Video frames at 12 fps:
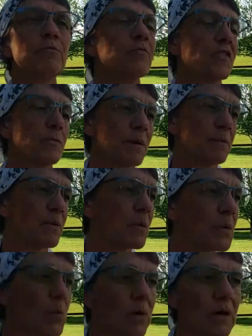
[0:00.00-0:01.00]
and for people
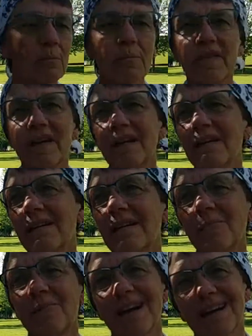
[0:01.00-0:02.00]
who were up there and
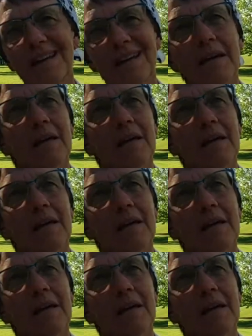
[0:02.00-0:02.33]
are back